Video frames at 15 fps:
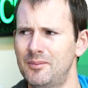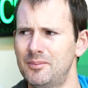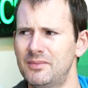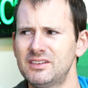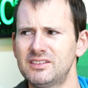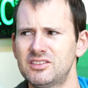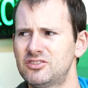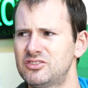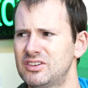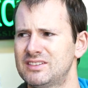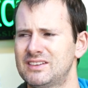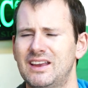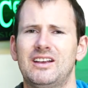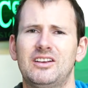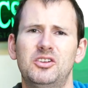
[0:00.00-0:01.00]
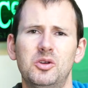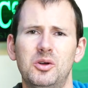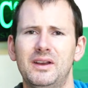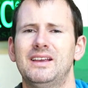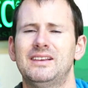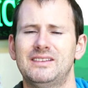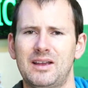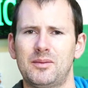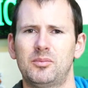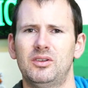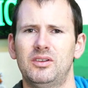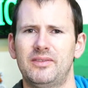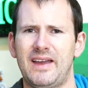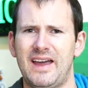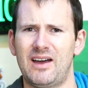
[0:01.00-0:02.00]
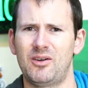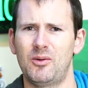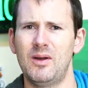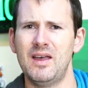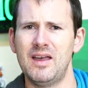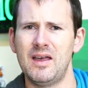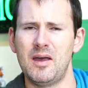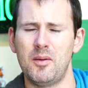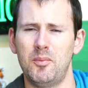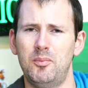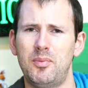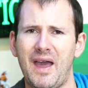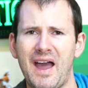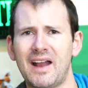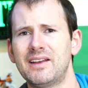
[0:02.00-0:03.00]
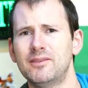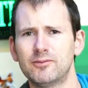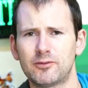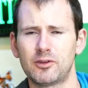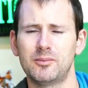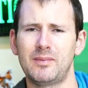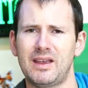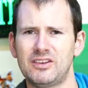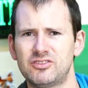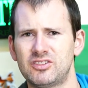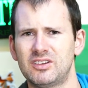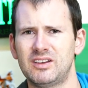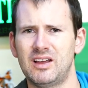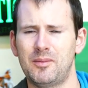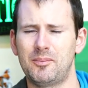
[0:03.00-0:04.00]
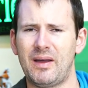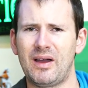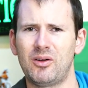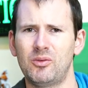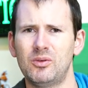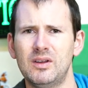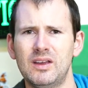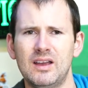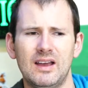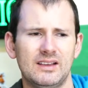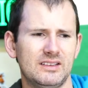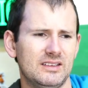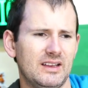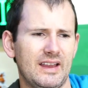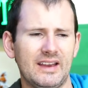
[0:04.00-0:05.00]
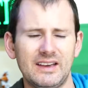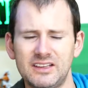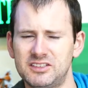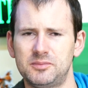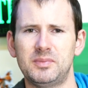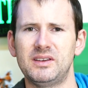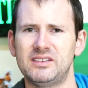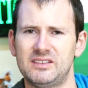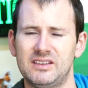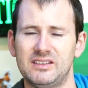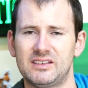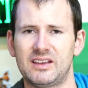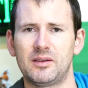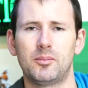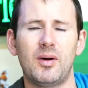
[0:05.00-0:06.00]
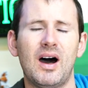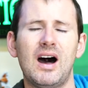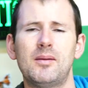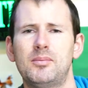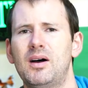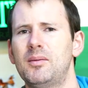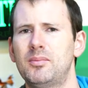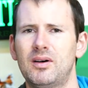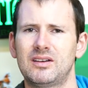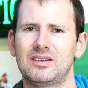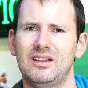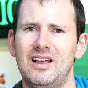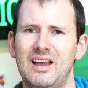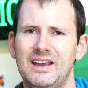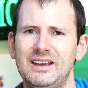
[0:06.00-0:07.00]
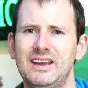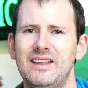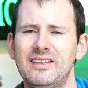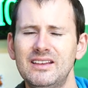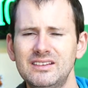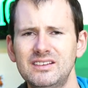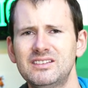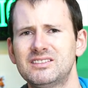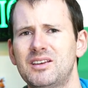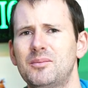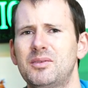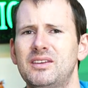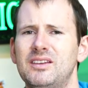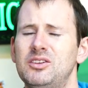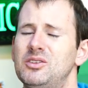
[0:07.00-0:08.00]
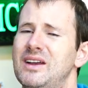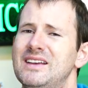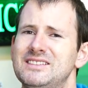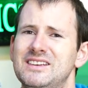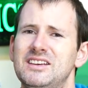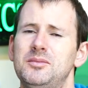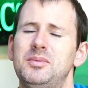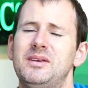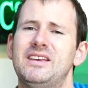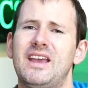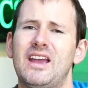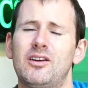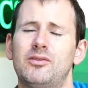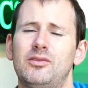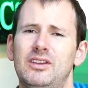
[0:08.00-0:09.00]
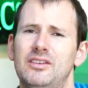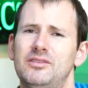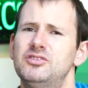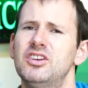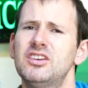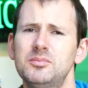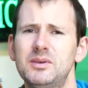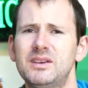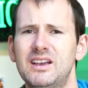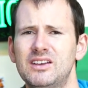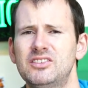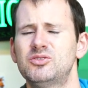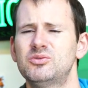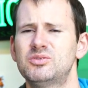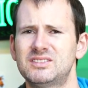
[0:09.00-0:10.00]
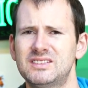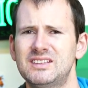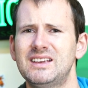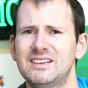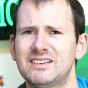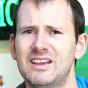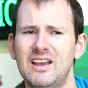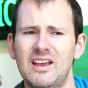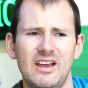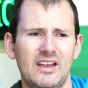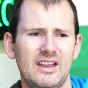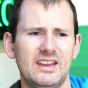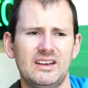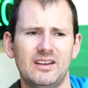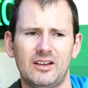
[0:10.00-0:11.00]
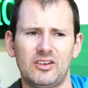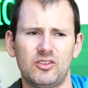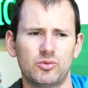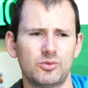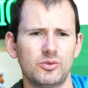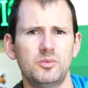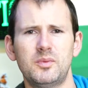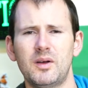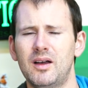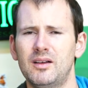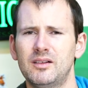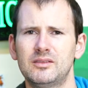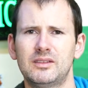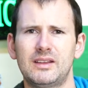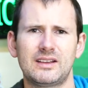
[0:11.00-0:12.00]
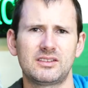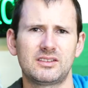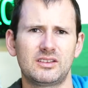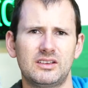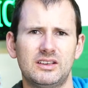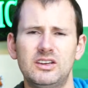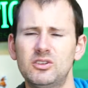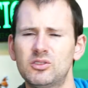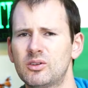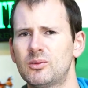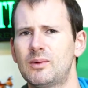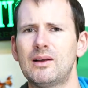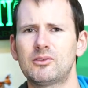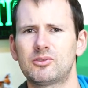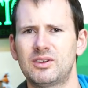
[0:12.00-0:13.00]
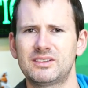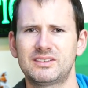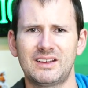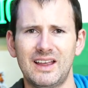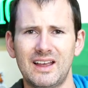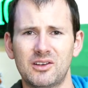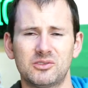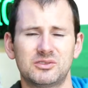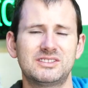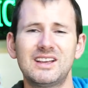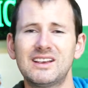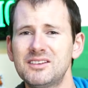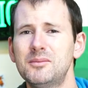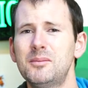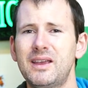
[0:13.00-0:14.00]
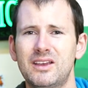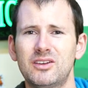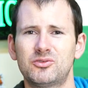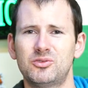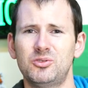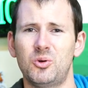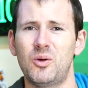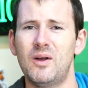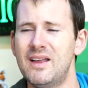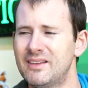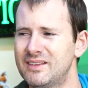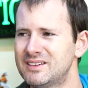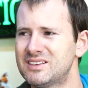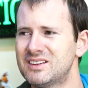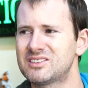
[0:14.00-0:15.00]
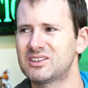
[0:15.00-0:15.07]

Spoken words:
This is just a good example of how bad information about any species can pop up online, and this is something that you guys need to be careful of. Just because you see it in a group that's geared around crested geckos doesn't make it true. This is